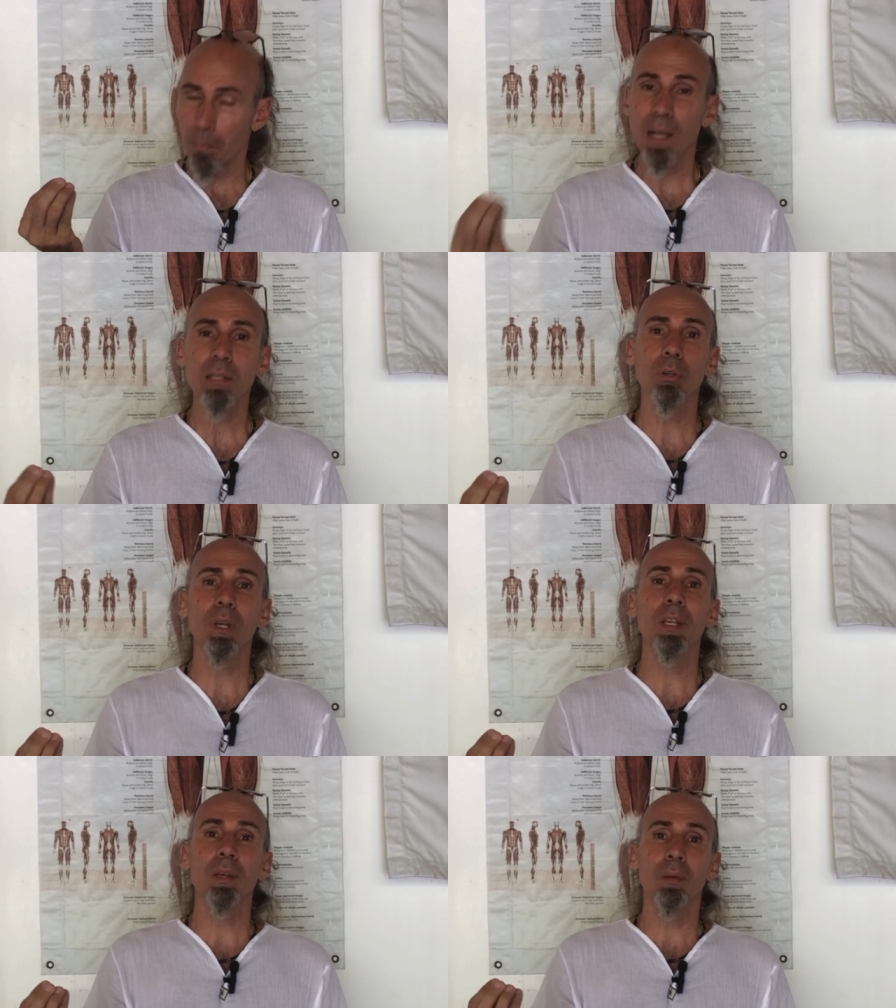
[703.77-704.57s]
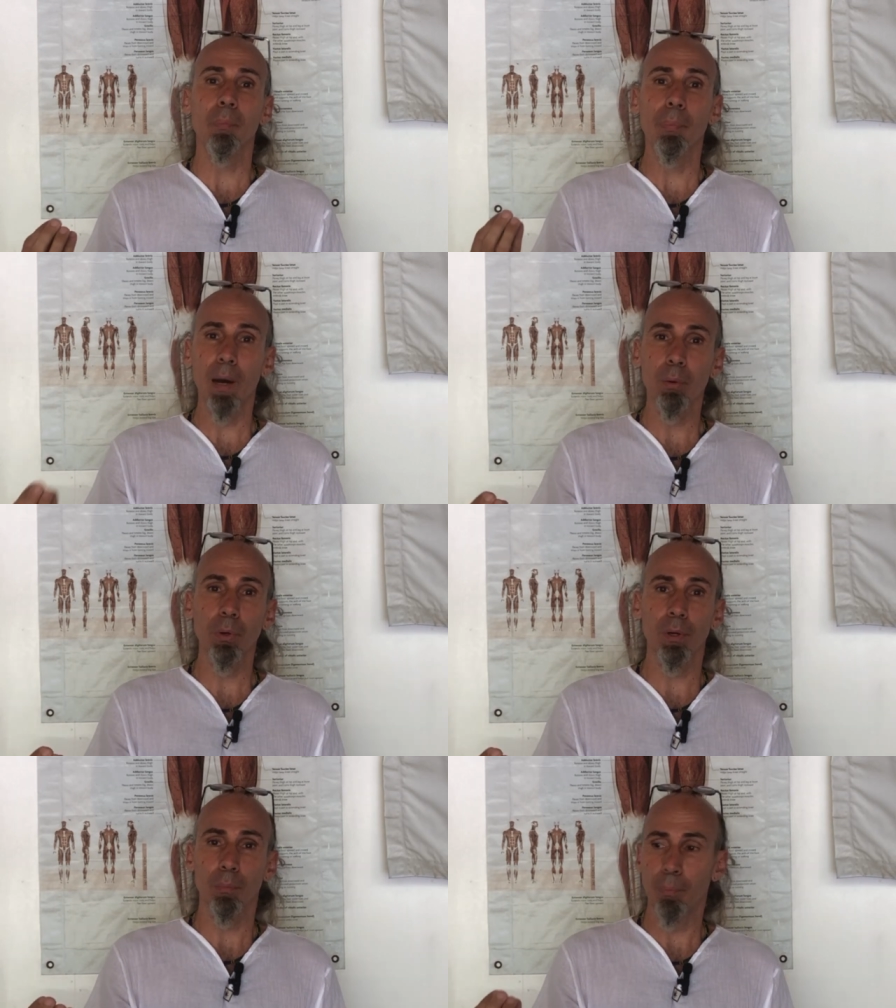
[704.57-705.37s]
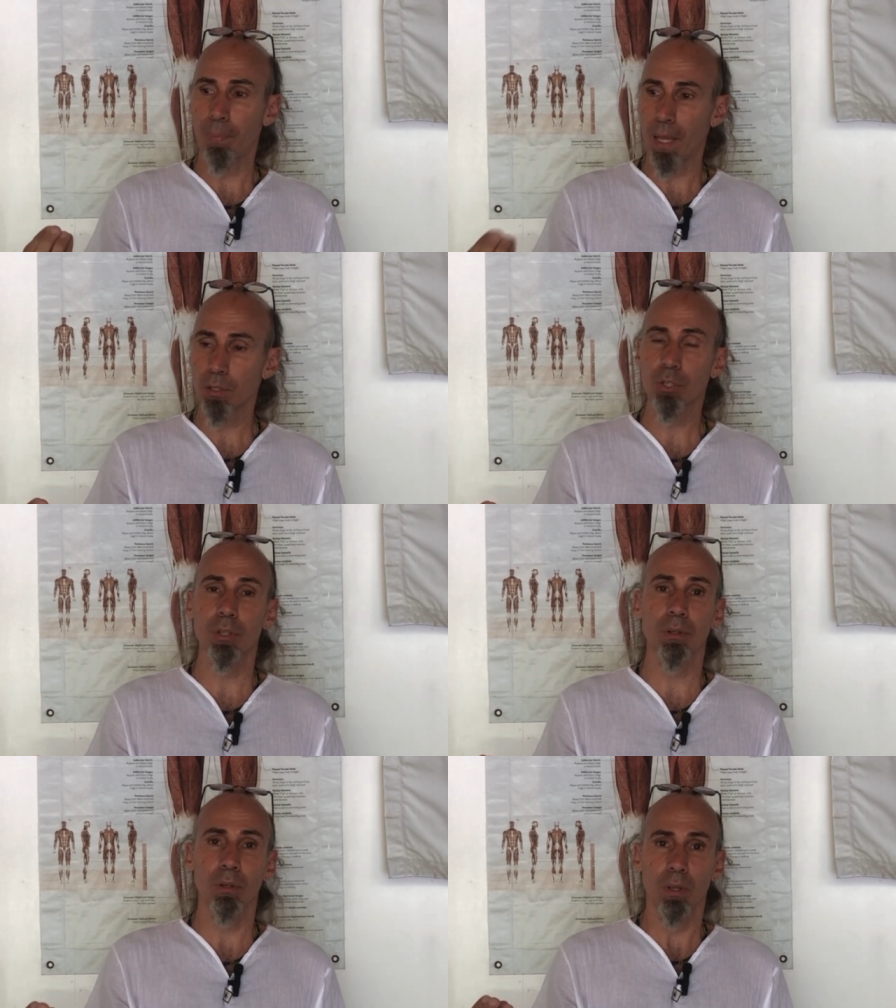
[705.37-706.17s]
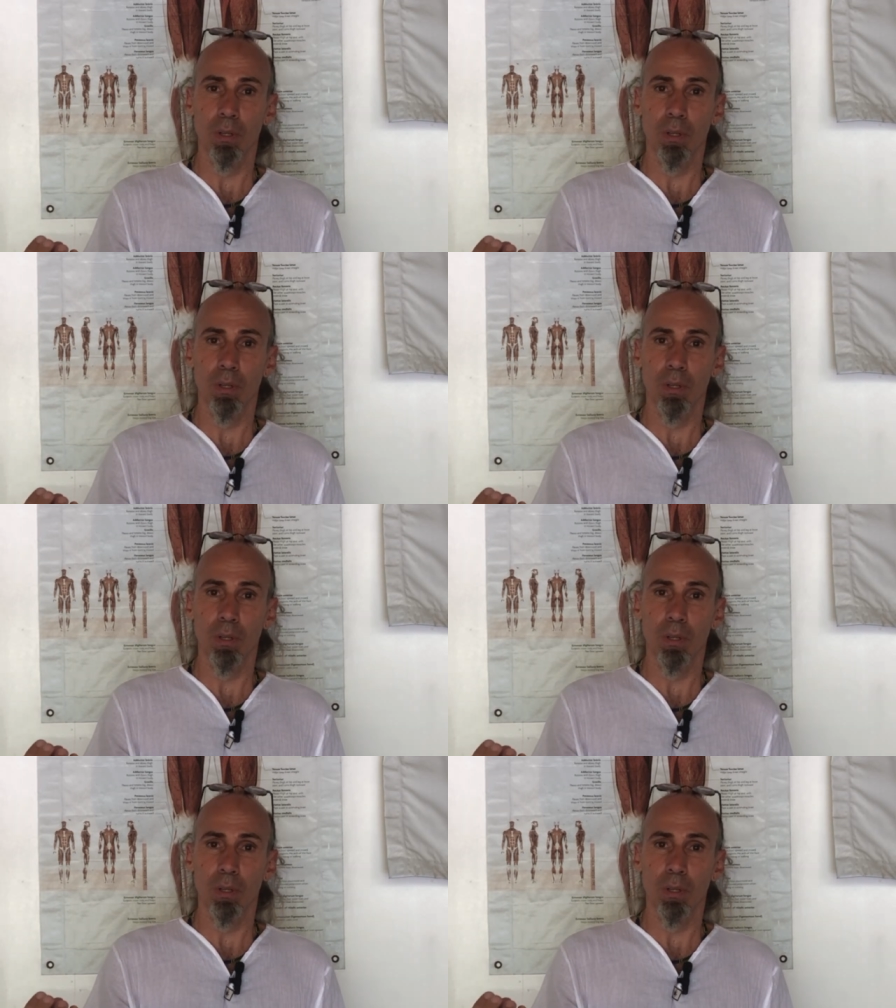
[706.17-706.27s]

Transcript: masculine power, passion,